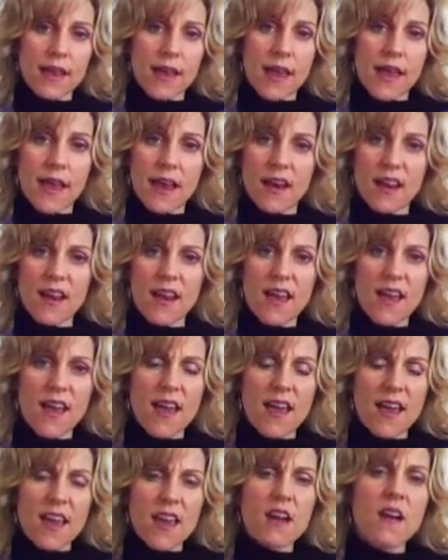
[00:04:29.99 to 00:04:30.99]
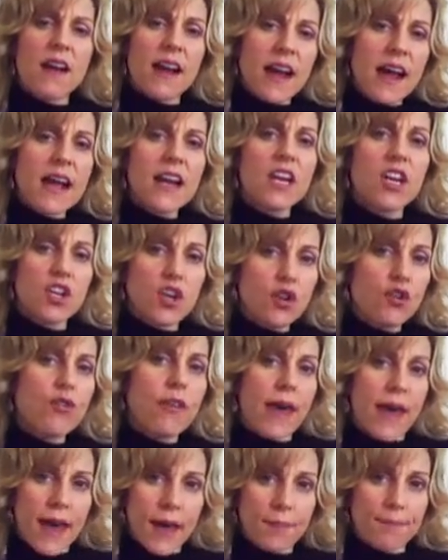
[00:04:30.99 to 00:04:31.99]
And, you know, I kind of knew
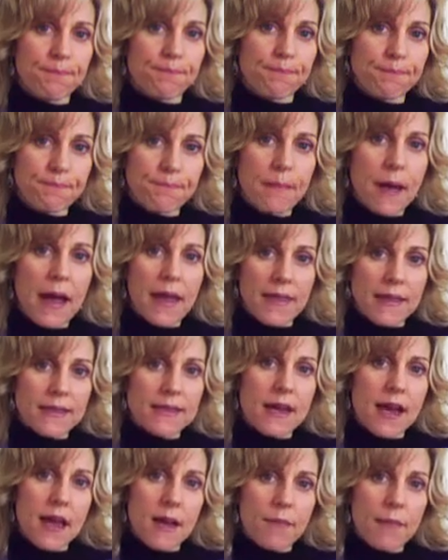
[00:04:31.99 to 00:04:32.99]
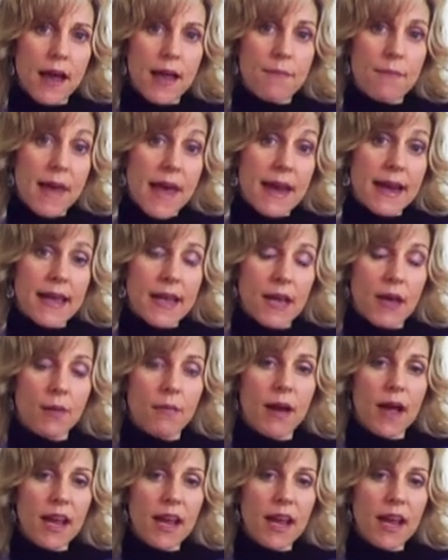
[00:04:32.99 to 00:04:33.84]
that by the time I met him.